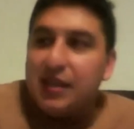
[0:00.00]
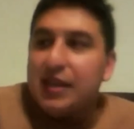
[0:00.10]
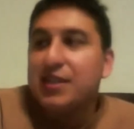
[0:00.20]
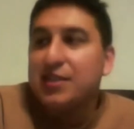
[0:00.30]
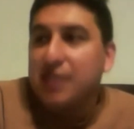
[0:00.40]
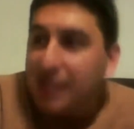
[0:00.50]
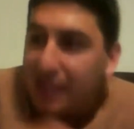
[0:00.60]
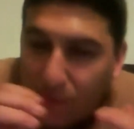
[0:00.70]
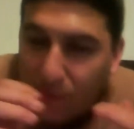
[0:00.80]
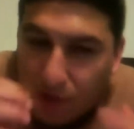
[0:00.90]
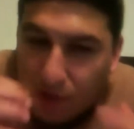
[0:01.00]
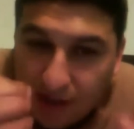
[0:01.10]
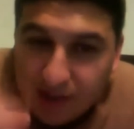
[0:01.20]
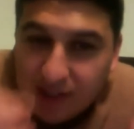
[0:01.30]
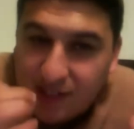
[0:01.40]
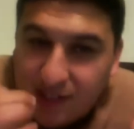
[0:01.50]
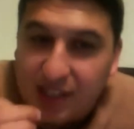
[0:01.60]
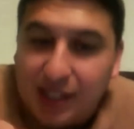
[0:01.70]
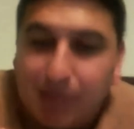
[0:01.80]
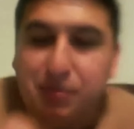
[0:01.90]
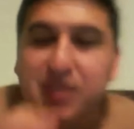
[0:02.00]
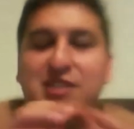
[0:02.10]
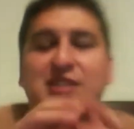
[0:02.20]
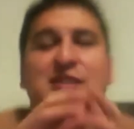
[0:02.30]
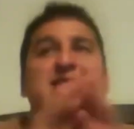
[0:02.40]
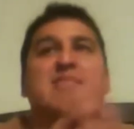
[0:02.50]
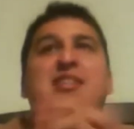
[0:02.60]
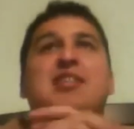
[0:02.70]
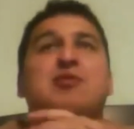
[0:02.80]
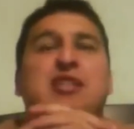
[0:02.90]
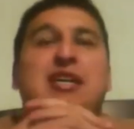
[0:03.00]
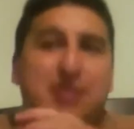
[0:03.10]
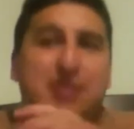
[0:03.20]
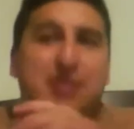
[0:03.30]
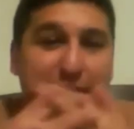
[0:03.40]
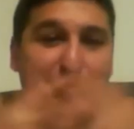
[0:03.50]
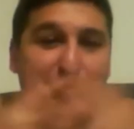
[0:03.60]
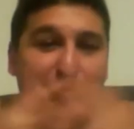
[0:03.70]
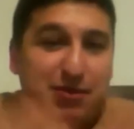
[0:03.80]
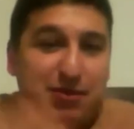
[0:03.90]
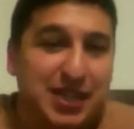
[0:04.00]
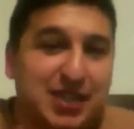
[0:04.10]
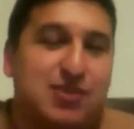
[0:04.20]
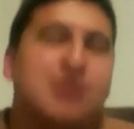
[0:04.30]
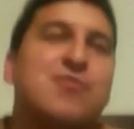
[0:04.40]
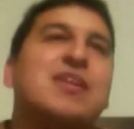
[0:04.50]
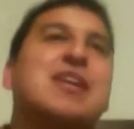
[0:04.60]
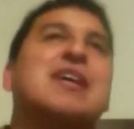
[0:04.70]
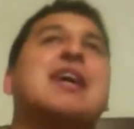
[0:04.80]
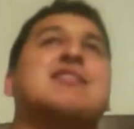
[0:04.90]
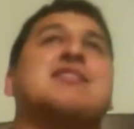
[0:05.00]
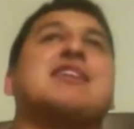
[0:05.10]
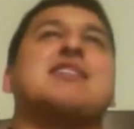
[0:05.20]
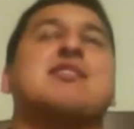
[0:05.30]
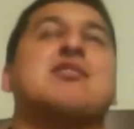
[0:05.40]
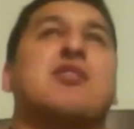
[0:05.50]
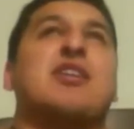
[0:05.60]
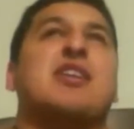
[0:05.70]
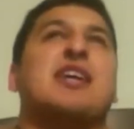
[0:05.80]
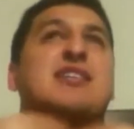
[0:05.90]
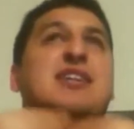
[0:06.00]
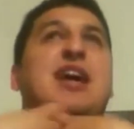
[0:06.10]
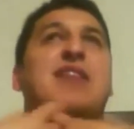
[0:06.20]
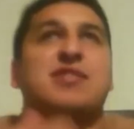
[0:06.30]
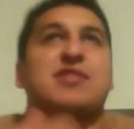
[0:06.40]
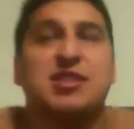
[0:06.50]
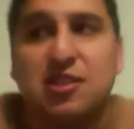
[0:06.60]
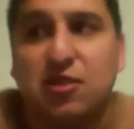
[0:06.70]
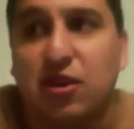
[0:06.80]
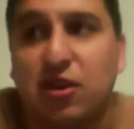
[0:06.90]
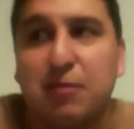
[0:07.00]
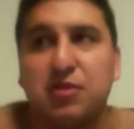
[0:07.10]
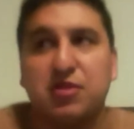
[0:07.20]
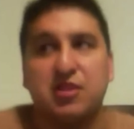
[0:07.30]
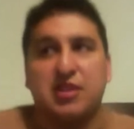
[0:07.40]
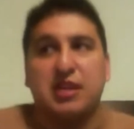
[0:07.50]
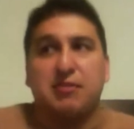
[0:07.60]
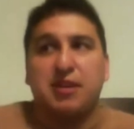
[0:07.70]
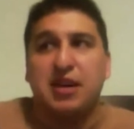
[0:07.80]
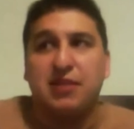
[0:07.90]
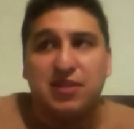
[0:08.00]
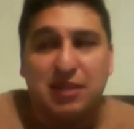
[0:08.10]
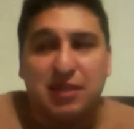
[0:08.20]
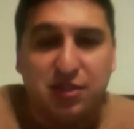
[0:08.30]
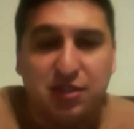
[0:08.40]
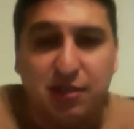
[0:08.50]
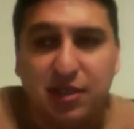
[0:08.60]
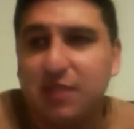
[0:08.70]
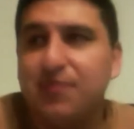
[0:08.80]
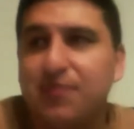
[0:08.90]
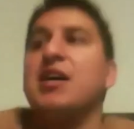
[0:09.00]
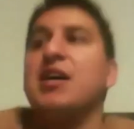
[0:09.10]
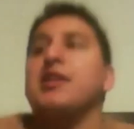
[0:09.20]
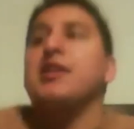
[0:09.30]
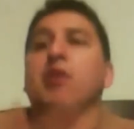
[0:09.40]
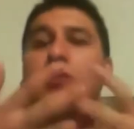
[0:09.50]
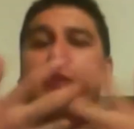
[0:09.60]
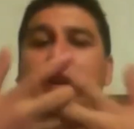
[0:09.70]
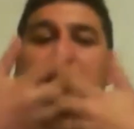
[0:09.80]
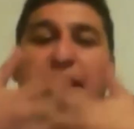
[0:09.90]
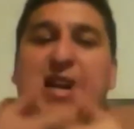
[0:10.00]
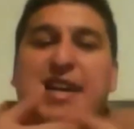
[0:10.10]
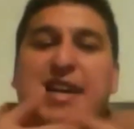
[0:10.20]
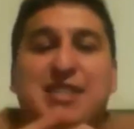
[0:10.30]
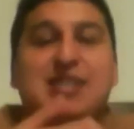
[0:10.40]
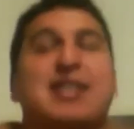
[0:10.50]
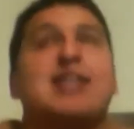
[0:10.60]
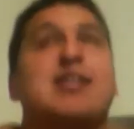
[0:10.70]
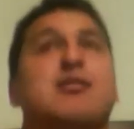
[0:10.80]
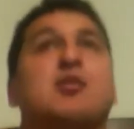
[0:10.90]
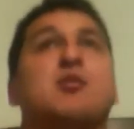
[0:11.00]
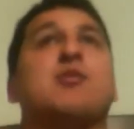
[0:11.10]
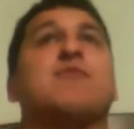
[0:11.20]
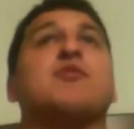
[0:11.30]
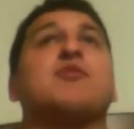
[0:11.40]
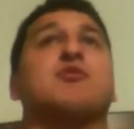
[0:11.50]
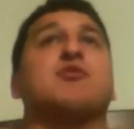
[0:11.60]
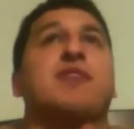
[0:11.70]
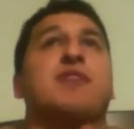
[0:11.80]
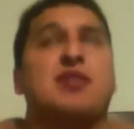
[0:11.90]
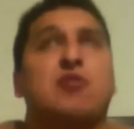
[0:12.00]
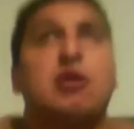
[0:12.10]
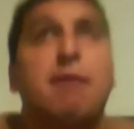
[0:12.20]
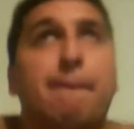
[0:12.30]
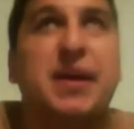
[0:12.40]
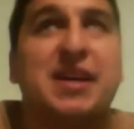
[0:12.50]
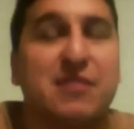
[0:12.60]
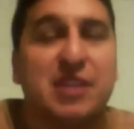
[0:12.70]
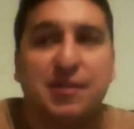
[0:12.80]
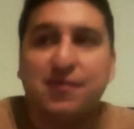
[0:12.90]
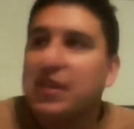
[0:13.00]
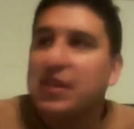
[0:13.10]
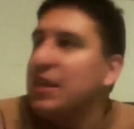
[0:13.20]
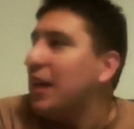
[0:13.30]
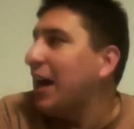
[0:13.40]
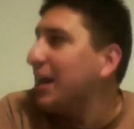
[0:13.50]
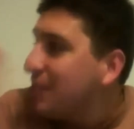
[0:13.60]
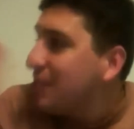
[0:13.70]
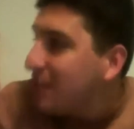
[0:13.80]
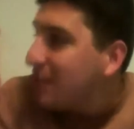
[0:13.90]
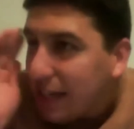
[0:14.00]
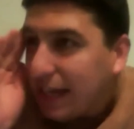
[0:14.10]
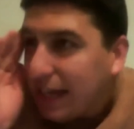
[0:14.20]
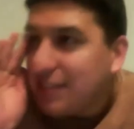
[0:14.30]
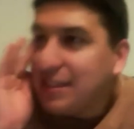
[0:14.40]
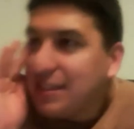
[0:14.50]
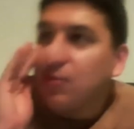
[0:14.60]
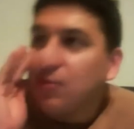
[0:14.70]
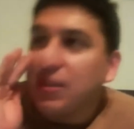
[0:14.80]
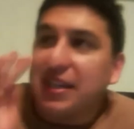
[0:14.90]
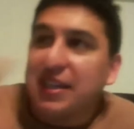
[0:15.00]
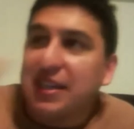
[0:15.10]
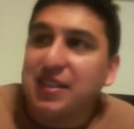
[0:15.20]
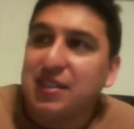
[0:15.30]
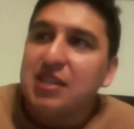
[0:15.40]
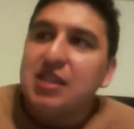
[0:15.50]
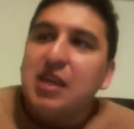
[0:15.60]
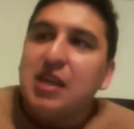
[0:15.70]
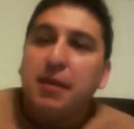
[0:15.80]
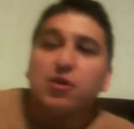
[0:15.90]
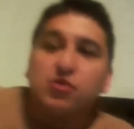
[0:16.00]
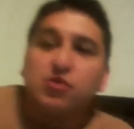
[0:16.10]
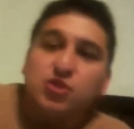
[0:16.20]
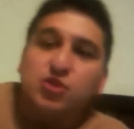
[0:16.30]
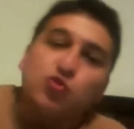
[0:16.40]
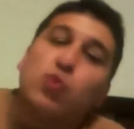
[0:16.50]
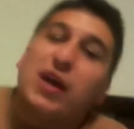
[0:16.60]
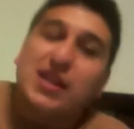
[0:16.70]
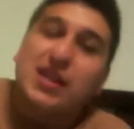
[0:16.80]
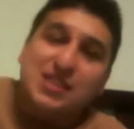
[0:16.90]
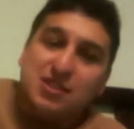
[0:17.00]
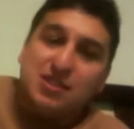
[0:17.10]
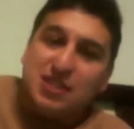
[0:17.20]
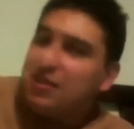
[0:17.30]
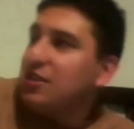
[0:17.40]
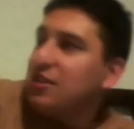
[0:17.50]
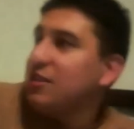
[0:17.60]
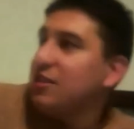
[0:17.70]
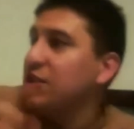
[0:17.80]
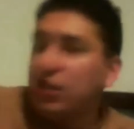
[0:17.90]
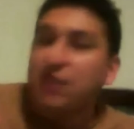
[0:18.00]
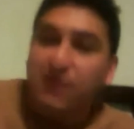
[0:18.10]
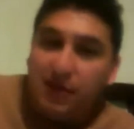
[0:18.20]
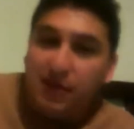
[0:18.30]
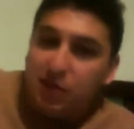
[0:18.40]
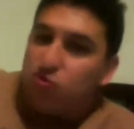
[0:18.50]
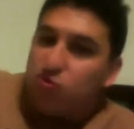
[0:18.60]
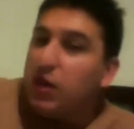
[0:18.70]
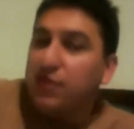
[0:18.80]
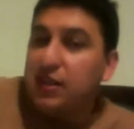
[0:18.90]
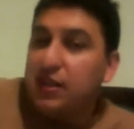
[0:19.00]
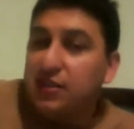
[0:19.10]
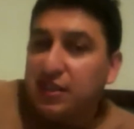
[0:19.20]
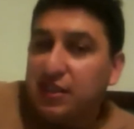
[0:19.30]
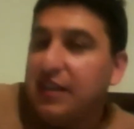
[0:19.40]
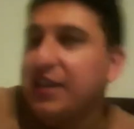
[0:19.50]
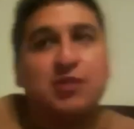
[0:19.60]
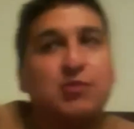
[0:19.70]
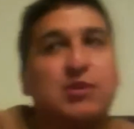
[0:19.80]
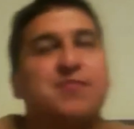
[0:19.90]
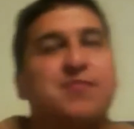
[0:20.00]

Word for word: It's. I think we're starting to see the pieces of the Sailor Scout team come together. It's nice that they're connecting. Obviously, since they're all episodes of the same kind of the same series, they're all connecting together to a future event or a big event. I can just I can't sense what it is, but I know just right in the distance. It's like it's like saying J Five, it's right over there, you just gotta get to it.